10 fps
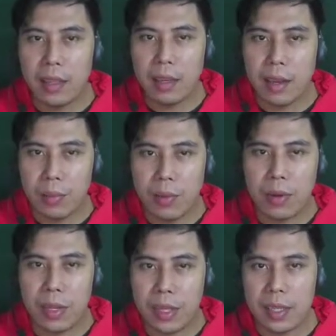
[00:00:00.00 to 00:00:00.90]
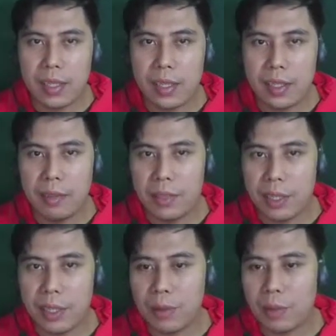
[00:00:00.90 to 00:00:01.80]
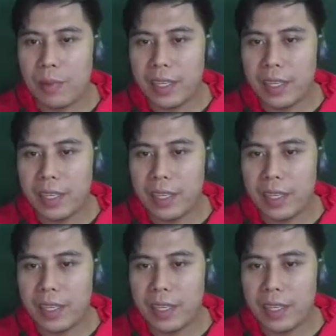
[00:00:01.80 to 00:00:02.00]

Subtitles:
the number is divisible